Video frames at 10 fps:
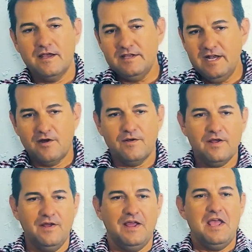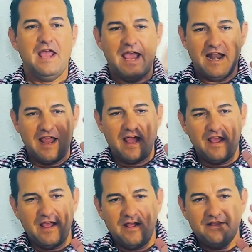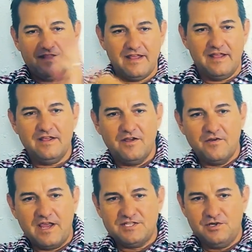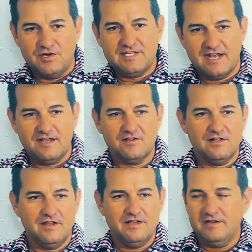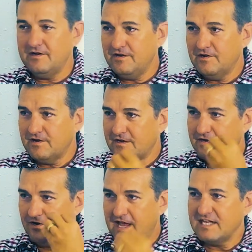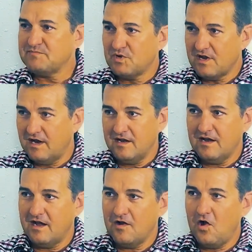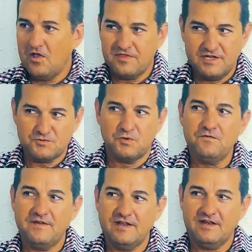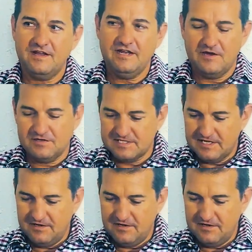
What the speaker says: you know, and okay, so you're a technical, you're an expert on all things roofing, and you know, it's like